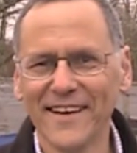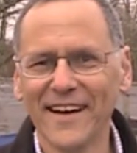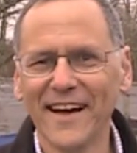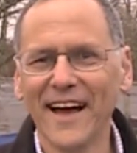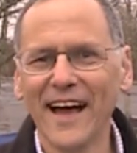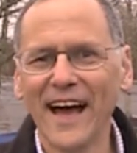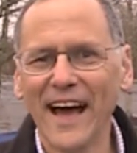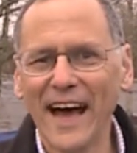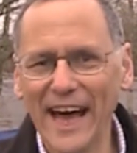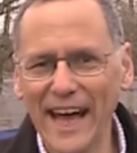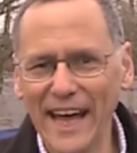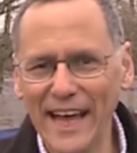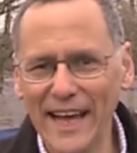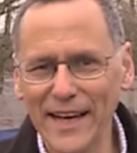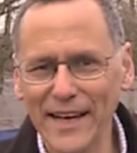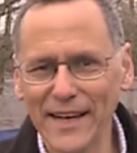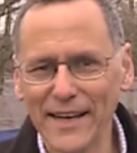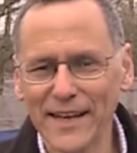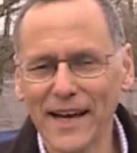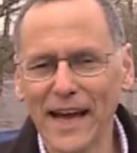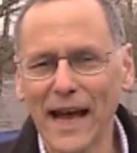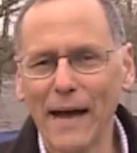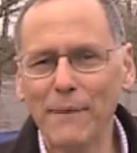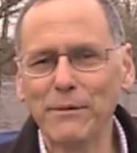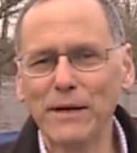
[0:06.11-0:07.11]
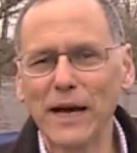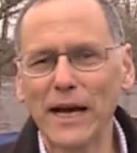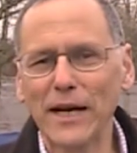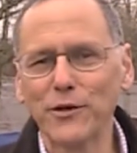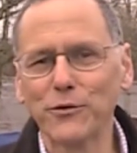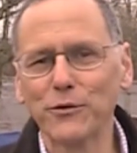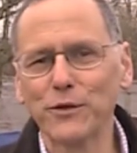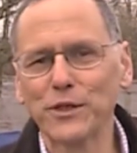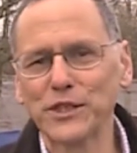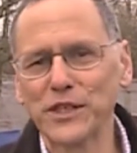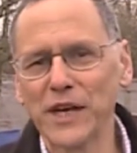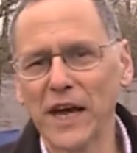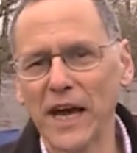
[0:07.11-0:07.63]
Hi, I'm Dr.
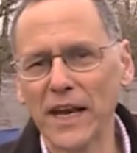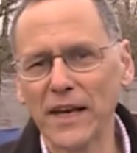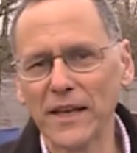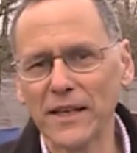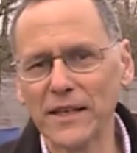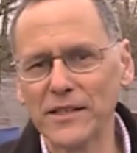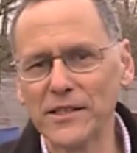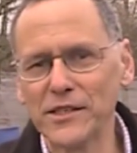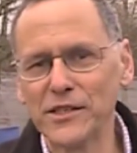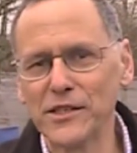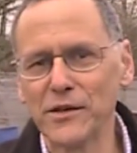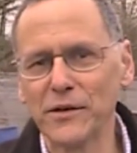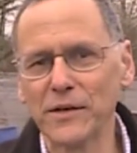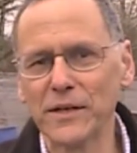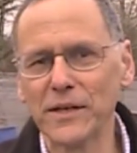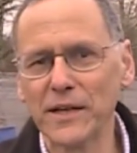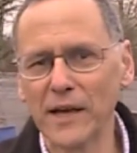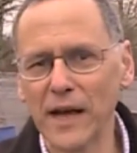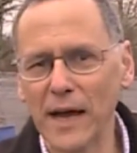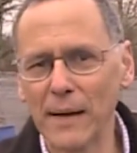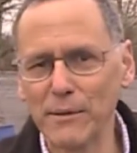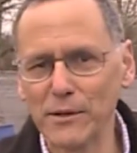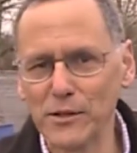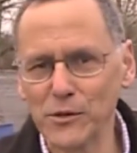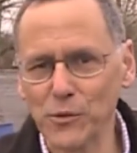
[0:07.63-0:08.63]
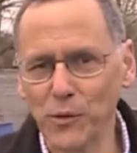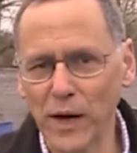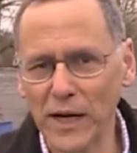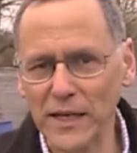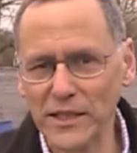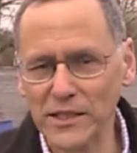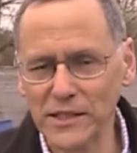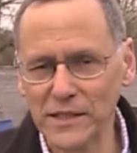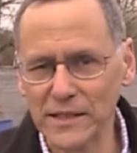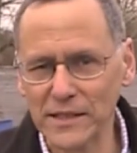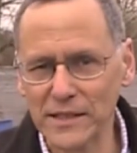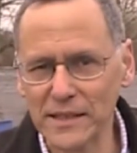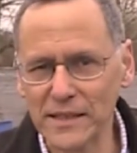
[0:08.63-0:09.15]
Rashad Lentz here in Camas,
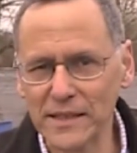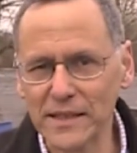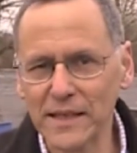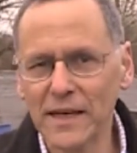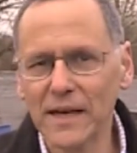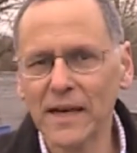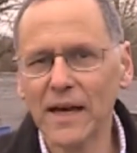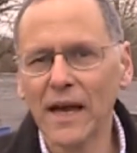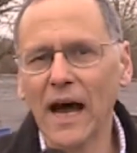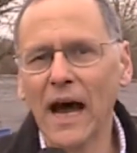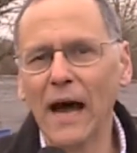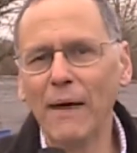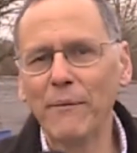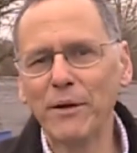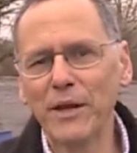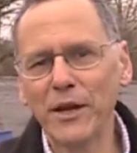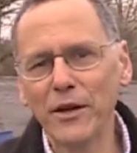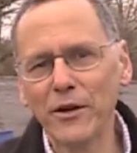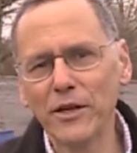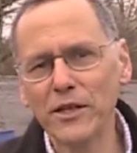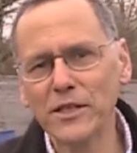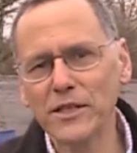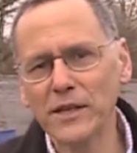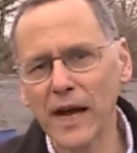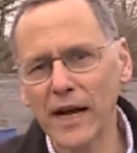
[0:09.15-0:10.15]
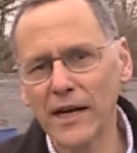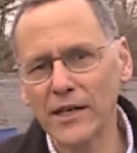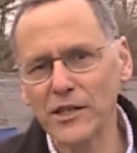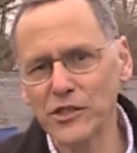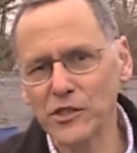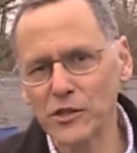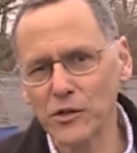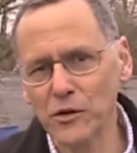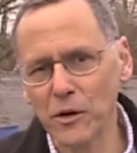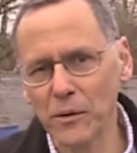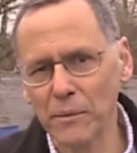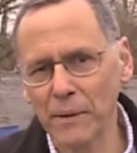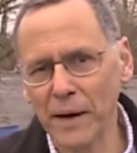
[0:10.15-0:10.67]
Washington. I'm here to talk to
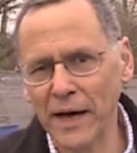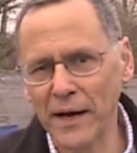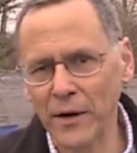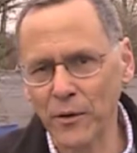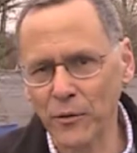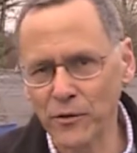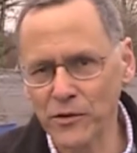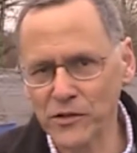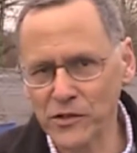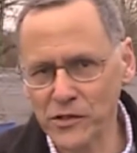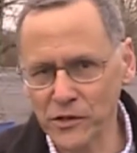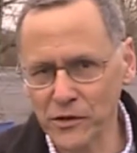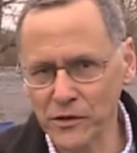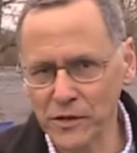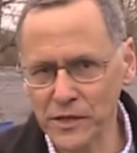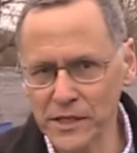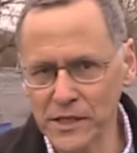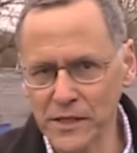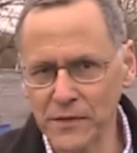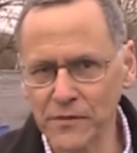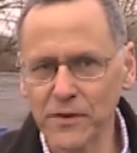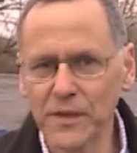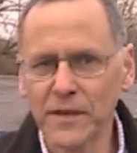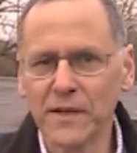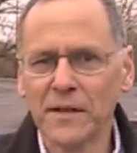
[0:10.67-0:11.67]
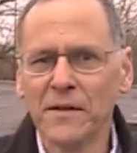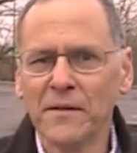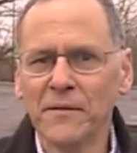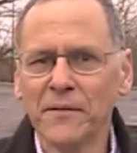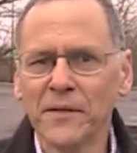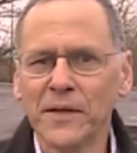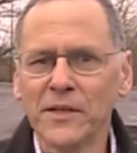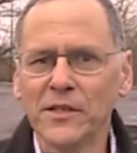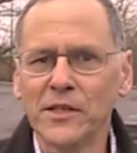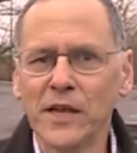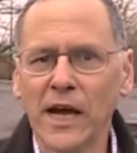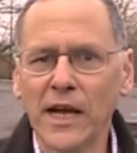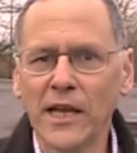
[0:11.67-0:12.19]
you about a series of
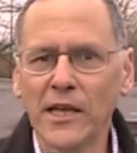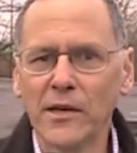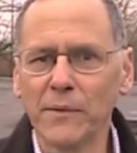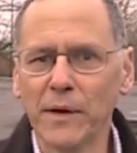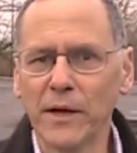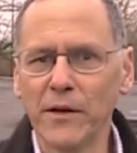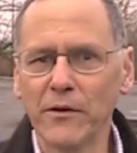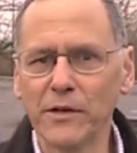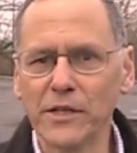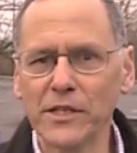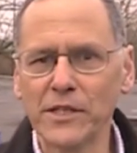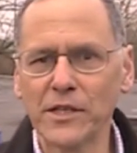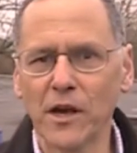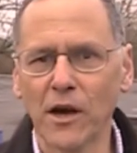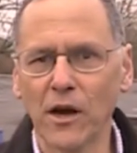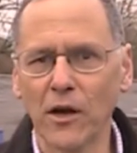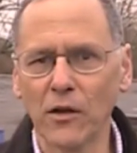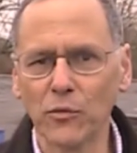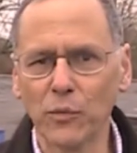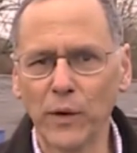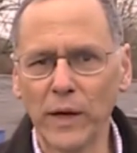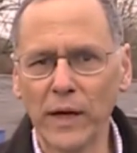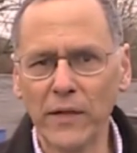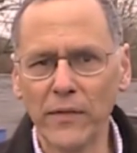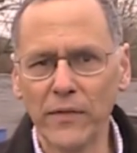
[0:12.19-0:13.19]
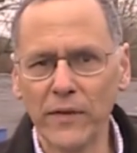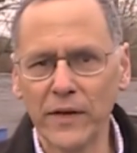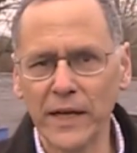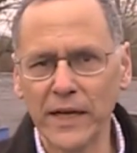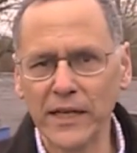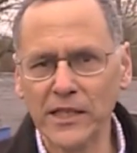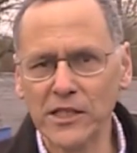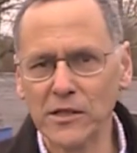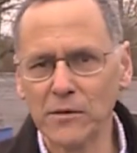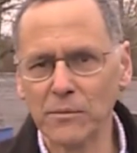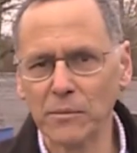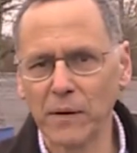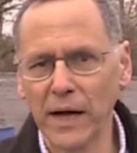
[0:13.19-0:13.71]
documentaries called Weight of the
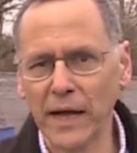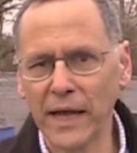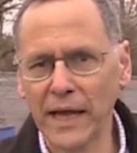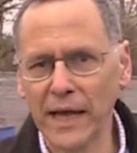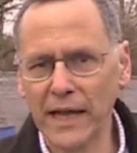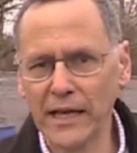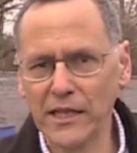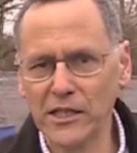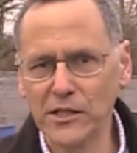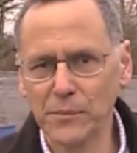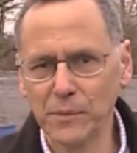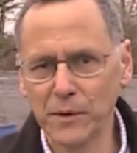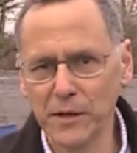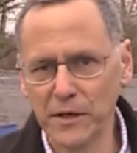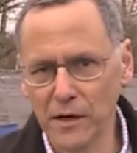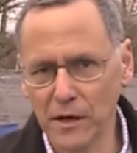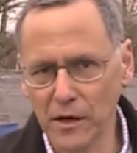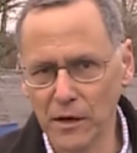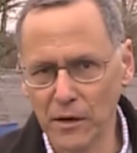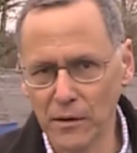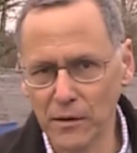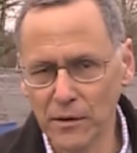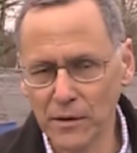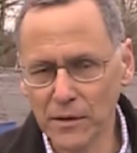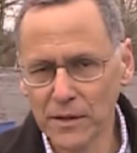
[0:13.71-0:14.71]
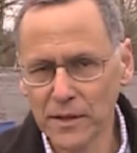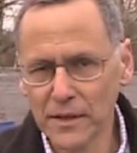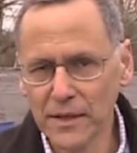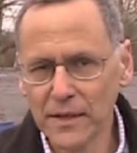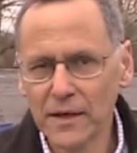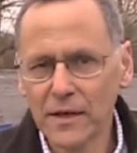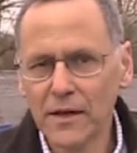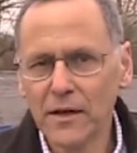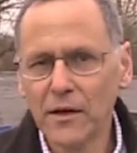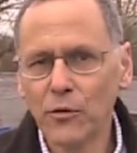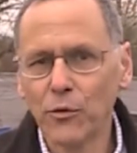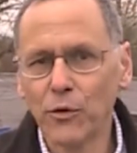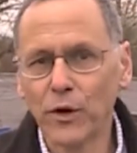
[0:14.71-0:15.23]
Nation by HBO.
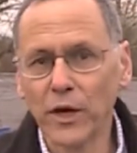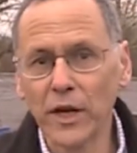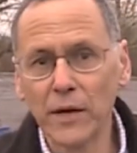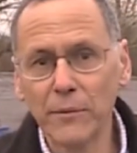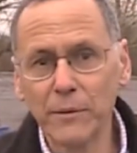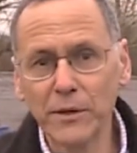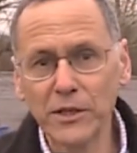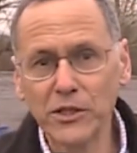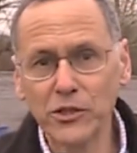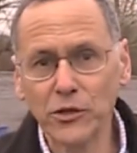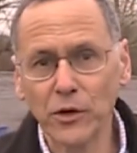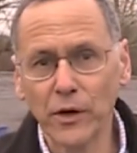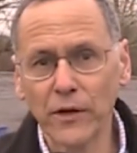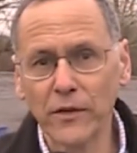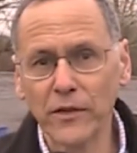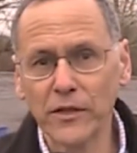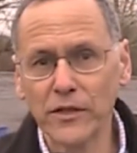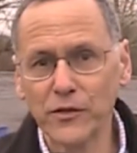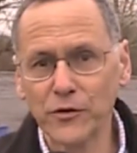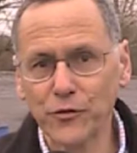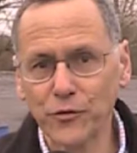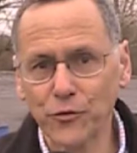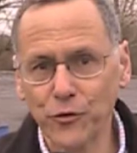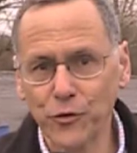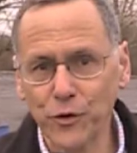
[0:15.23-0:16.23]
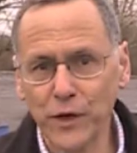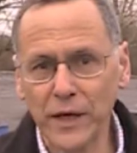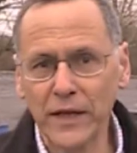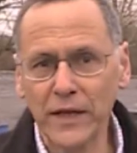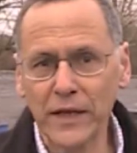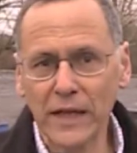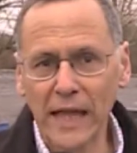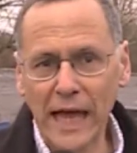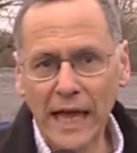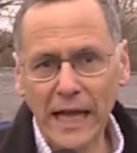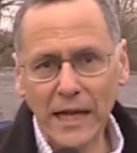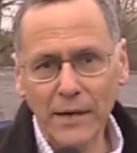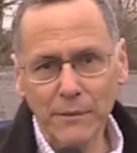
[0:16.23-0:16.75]
We're going to be showing this free at
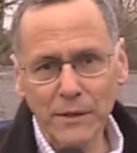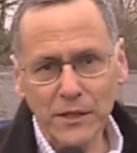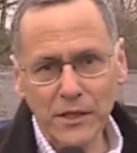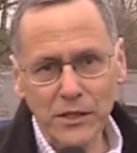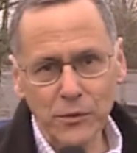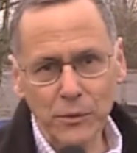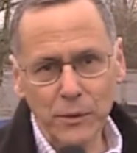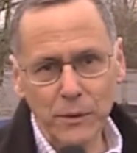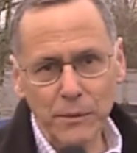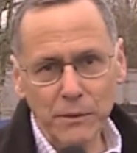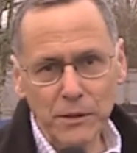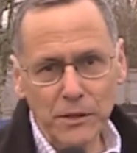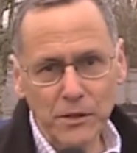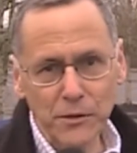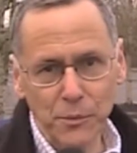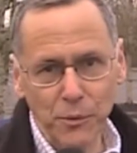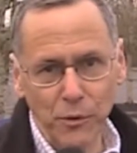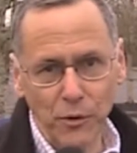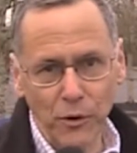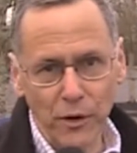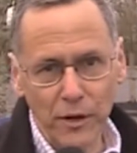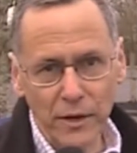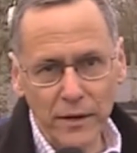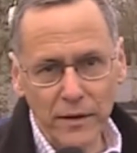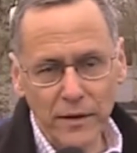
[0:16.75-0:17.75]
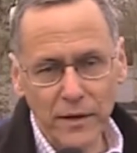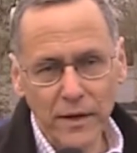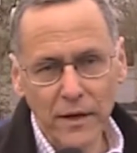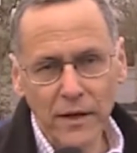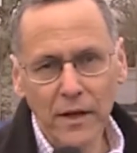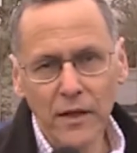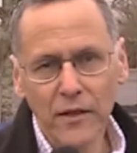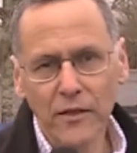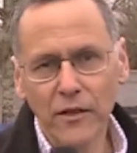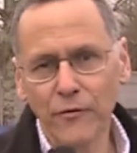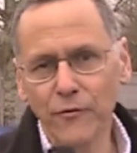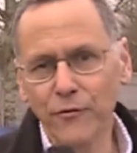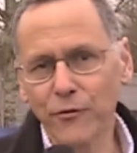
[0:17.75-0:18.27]
Lacamas Swim and Sport
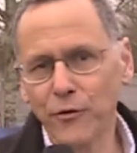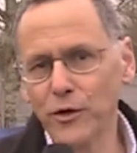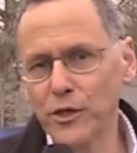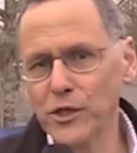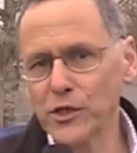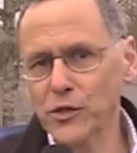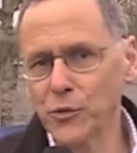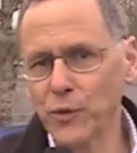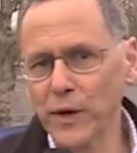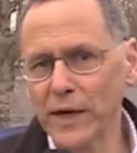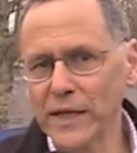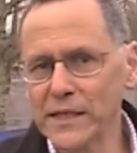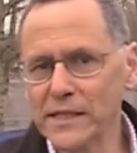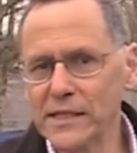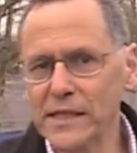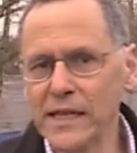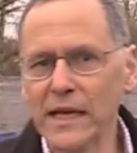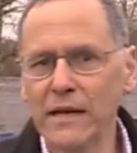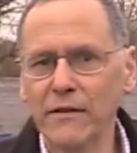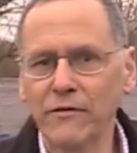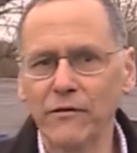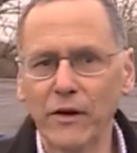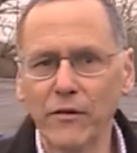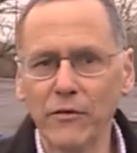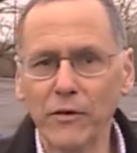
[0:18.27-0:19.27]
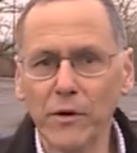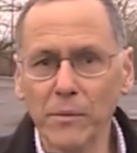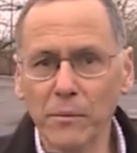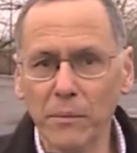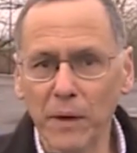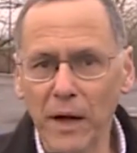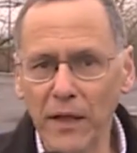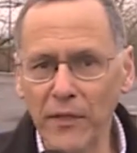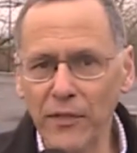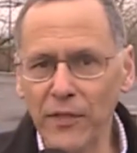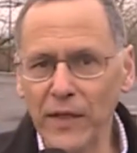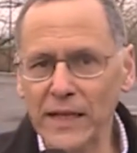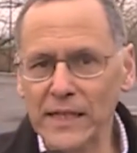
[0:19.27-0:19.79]
the first Wednesday of every
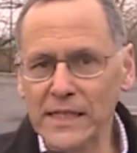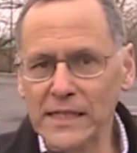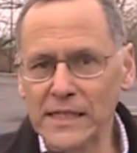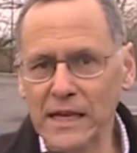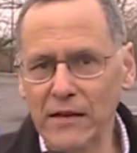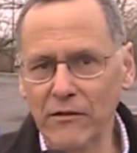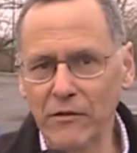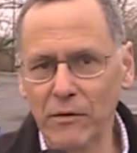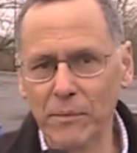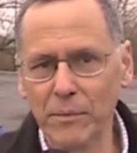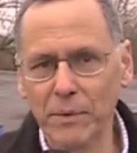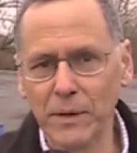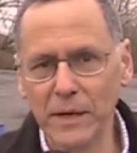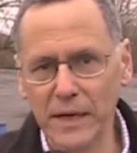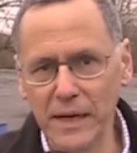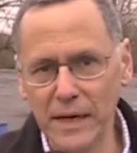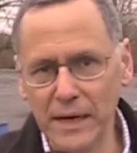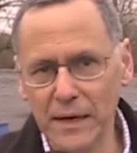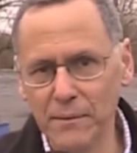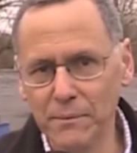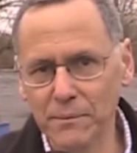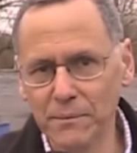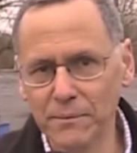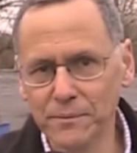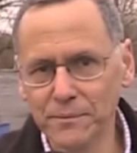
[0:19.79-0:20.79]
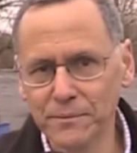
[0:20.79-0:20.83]
month at 7 p.m.